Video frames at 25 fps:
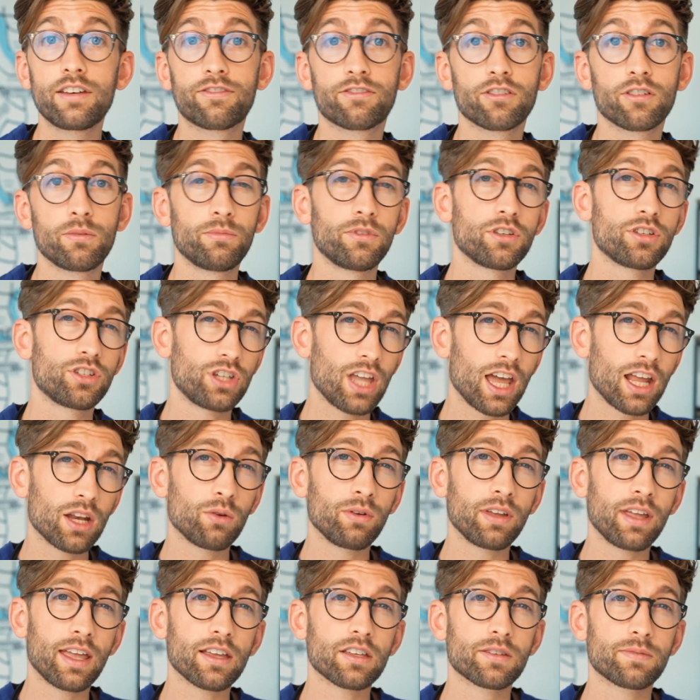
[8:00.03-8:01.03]
from the
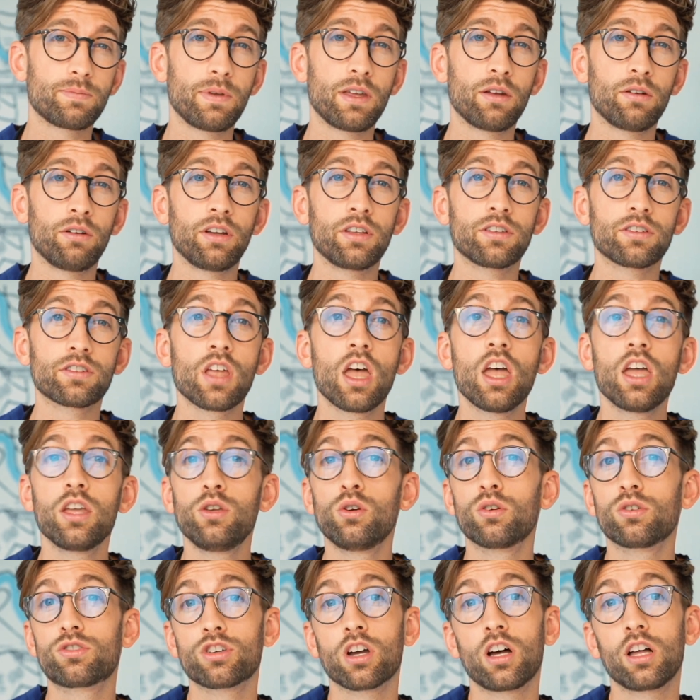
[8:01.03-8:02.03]
shadowing experience,
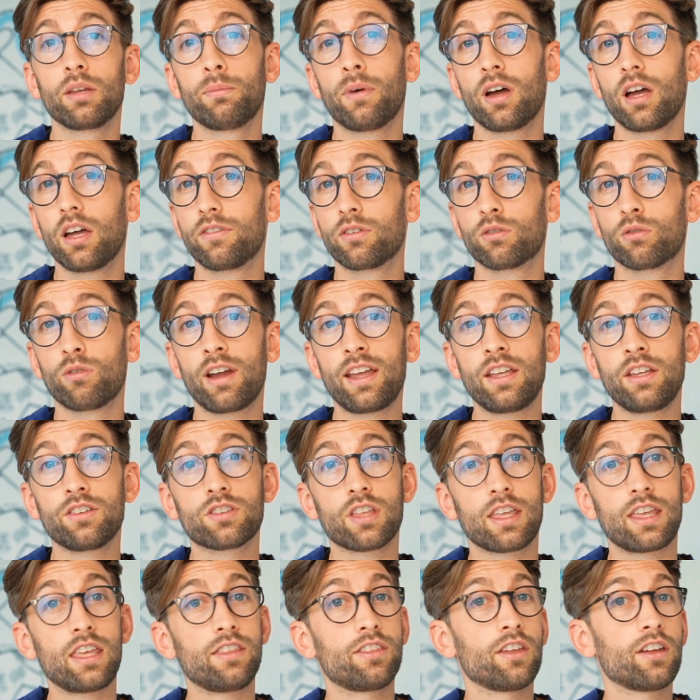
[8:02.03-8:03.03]
your child might have
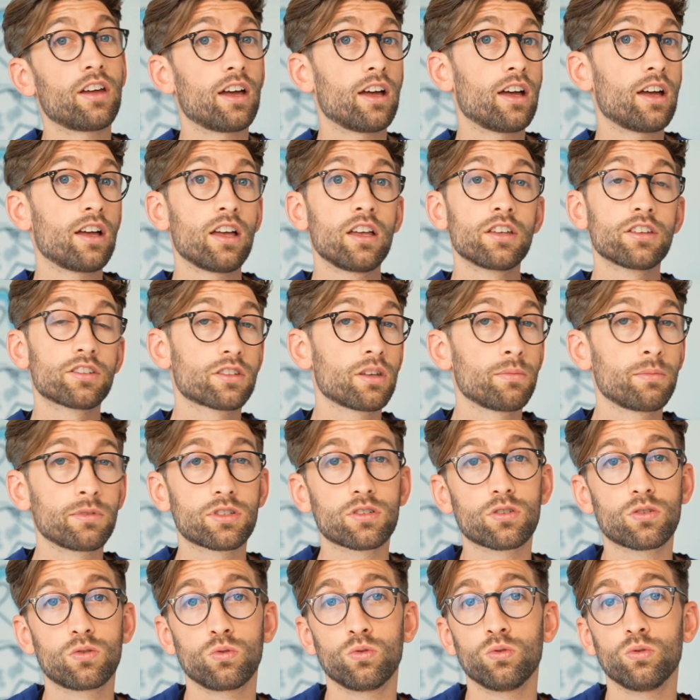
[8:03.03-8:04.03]
arranged either a summer
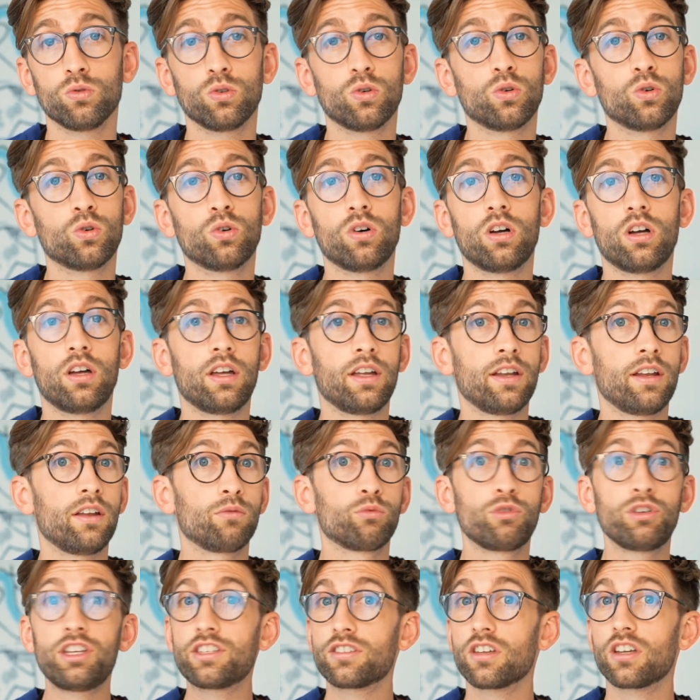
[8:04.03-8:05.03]
school or a
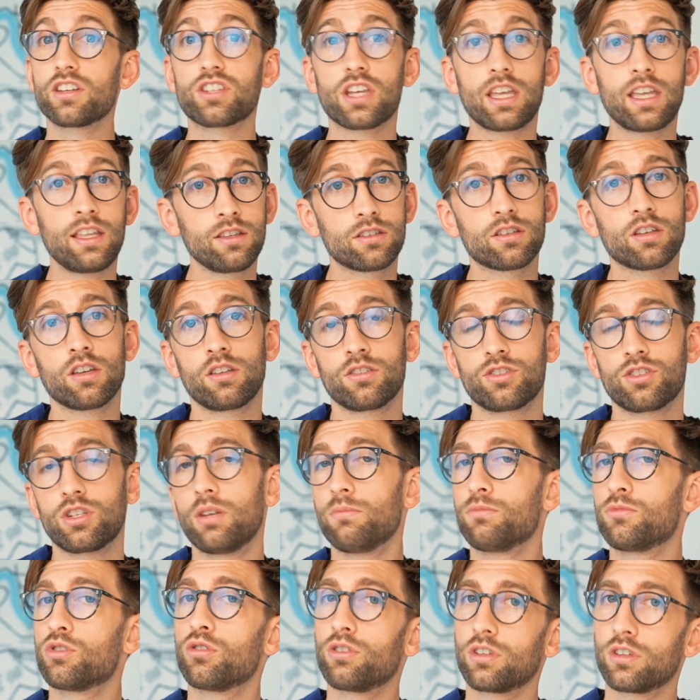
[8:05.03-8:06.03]
research
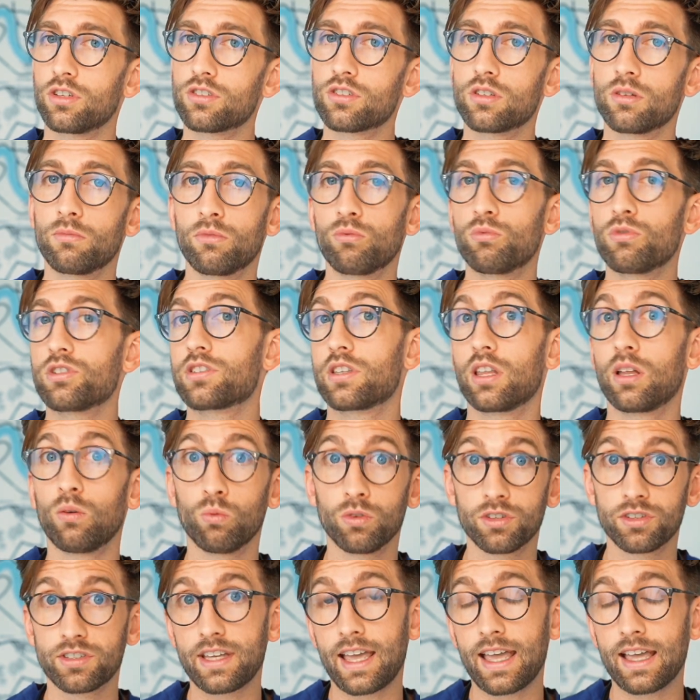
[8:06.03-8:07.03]
internship during the summer which they'll
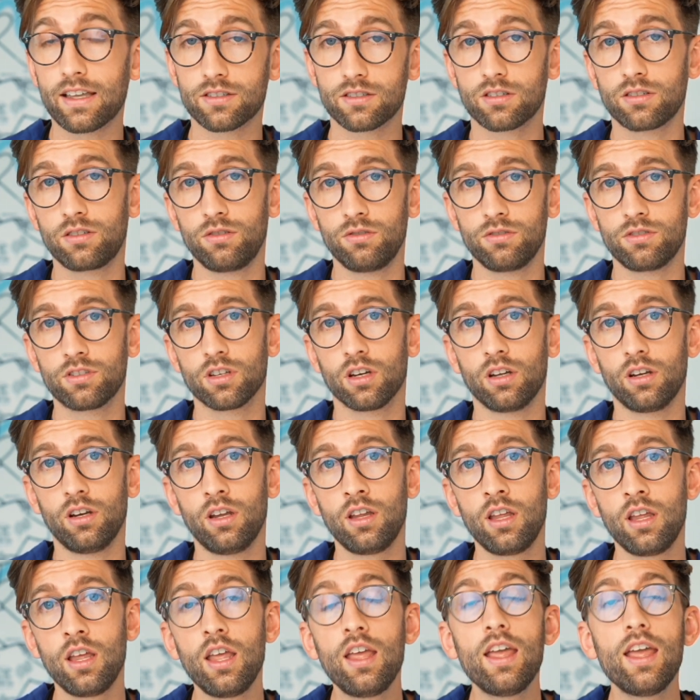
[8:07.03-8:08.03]
want to execute on.
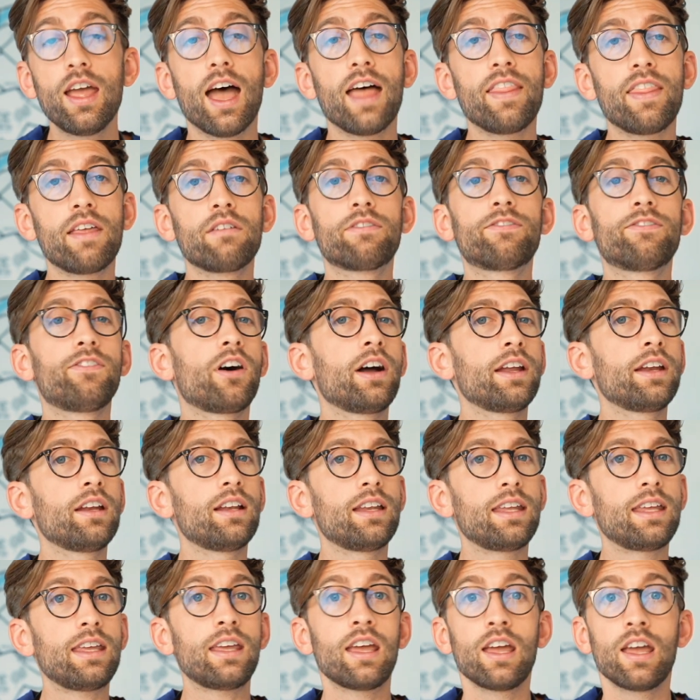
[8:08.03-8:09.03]
And then
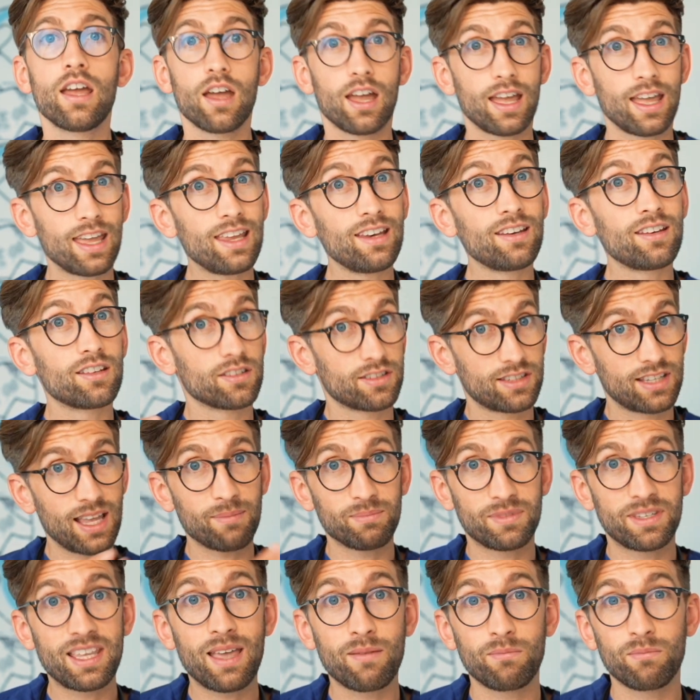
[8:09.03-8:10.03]
finally, in
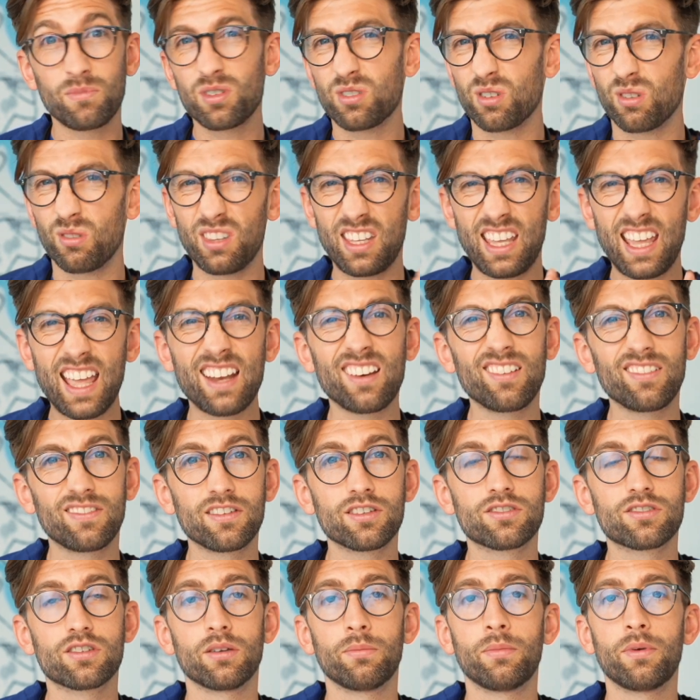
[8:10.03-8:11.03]
September, so at the end of the
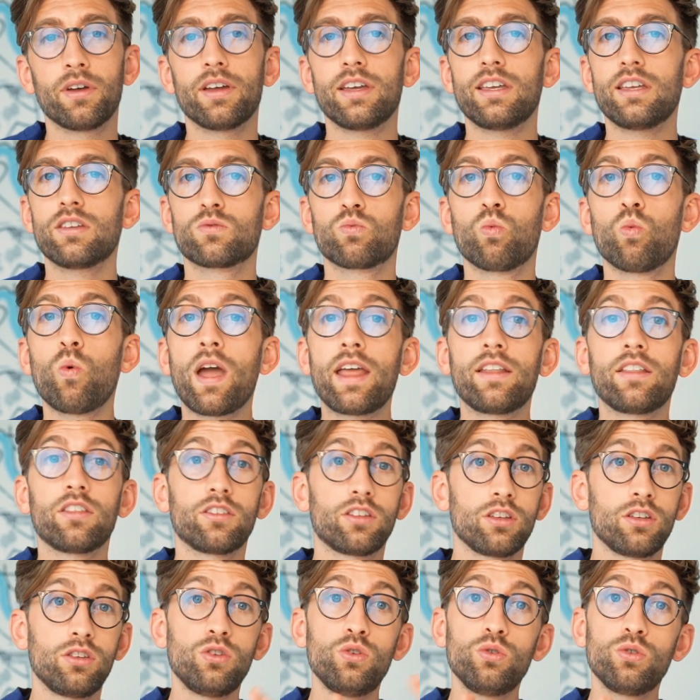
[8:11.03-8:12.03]
summer, is when
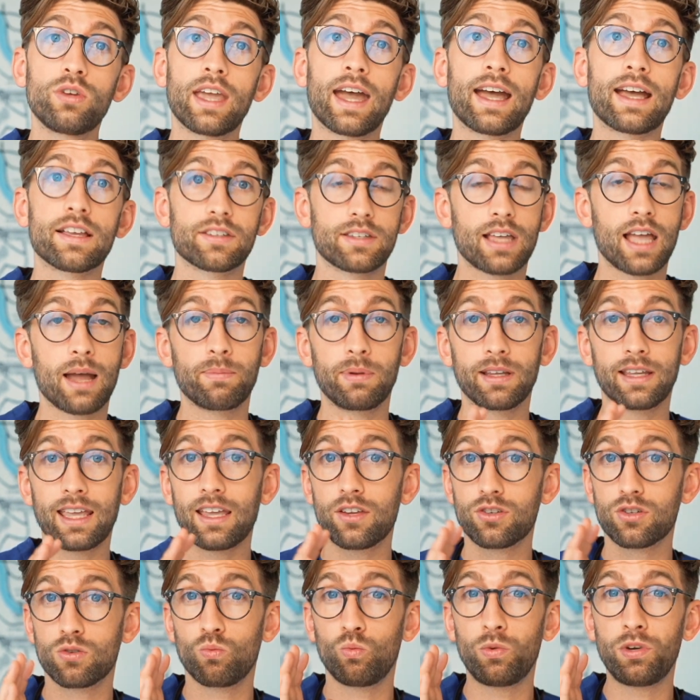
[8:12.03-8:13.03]
the UCAS
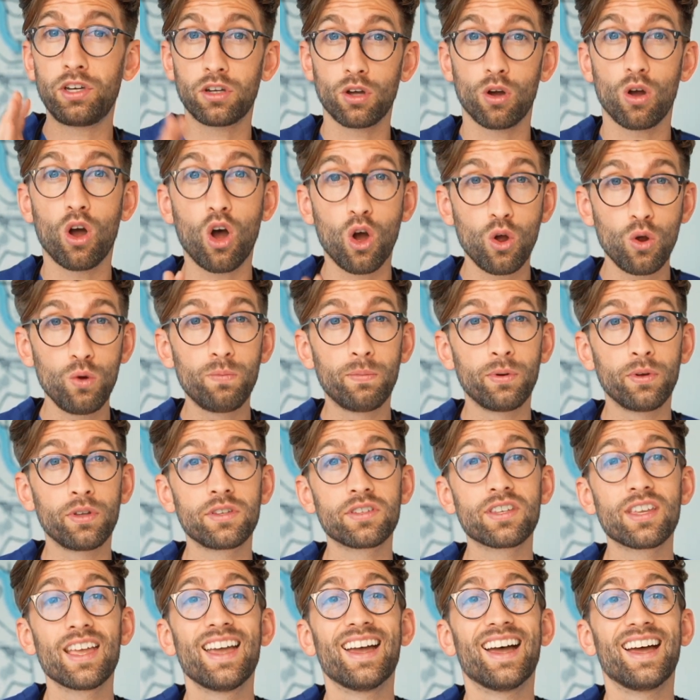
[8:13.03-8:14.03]
application window
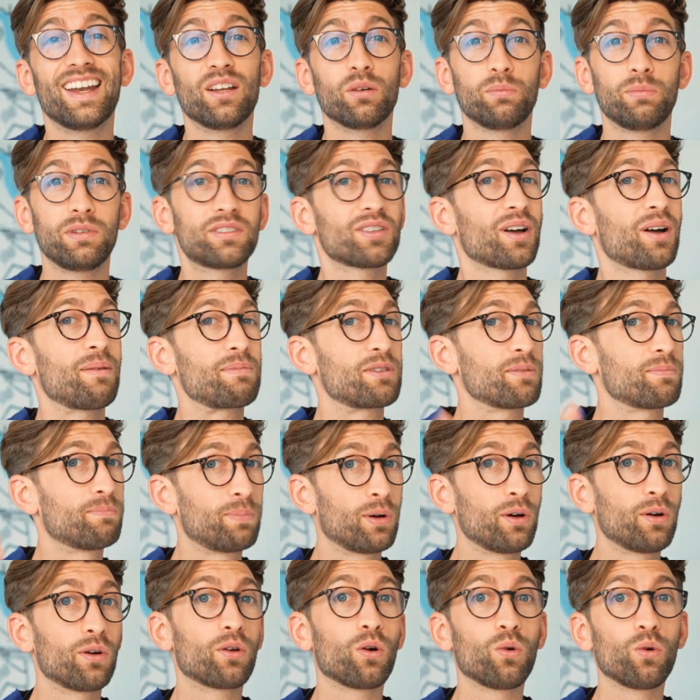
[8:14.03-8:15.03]
opens and it'll be time to
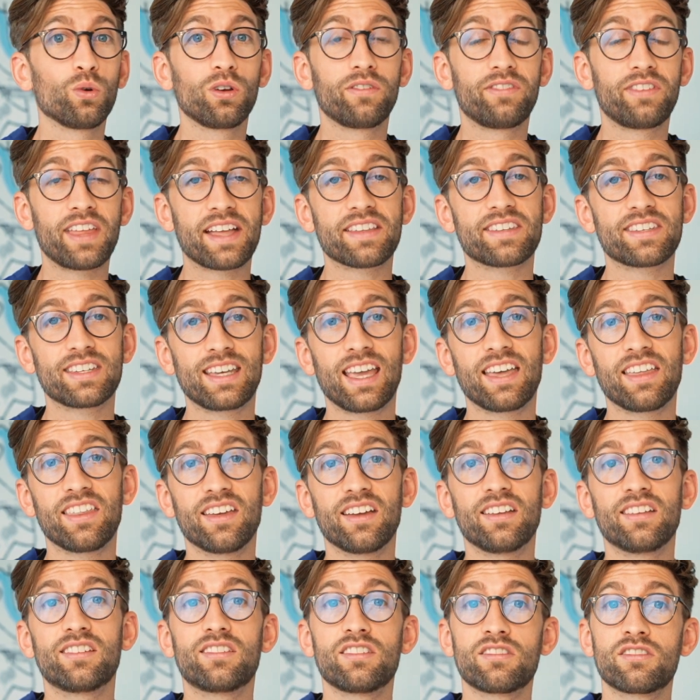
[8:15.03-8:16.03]
put all of that together
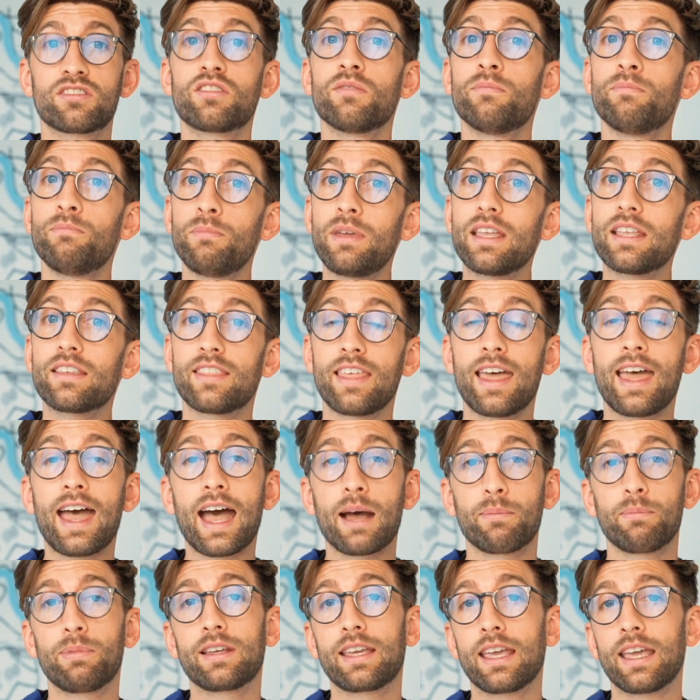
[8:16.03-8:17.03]
and to submit their
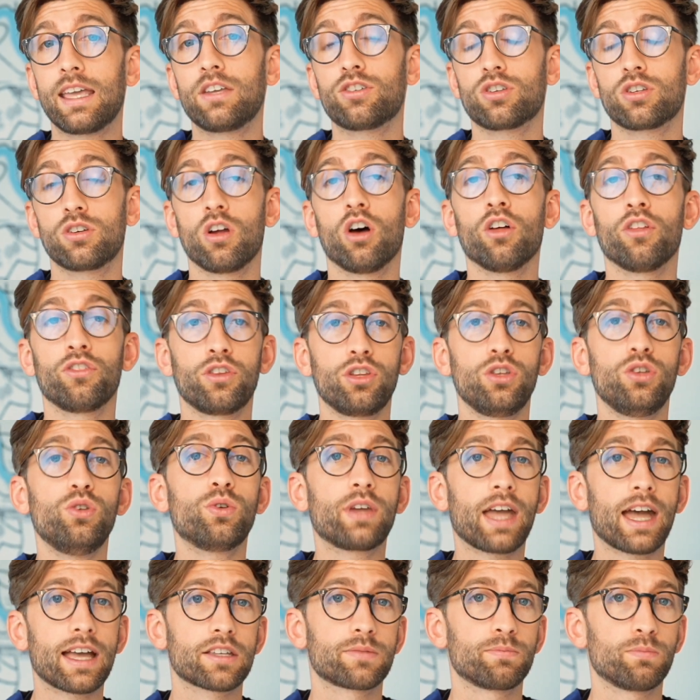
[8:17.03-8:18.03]
application on the
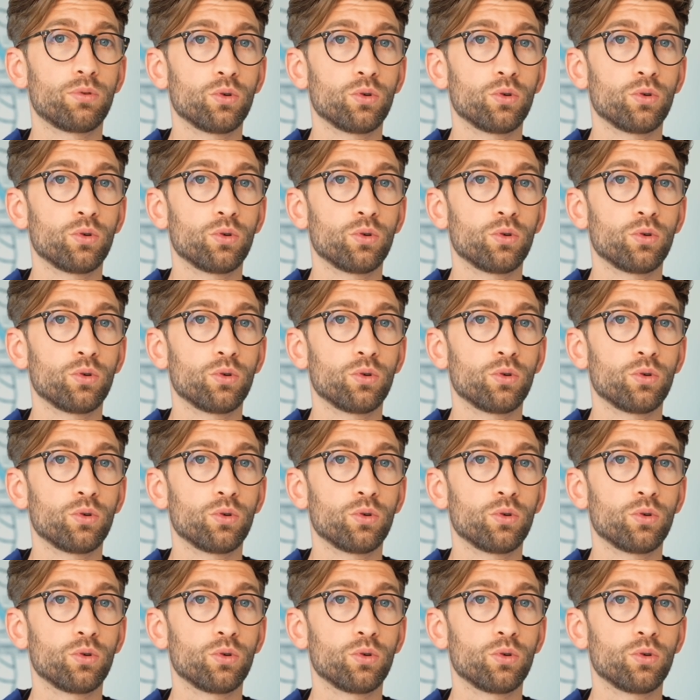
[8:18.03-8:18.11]
UCAS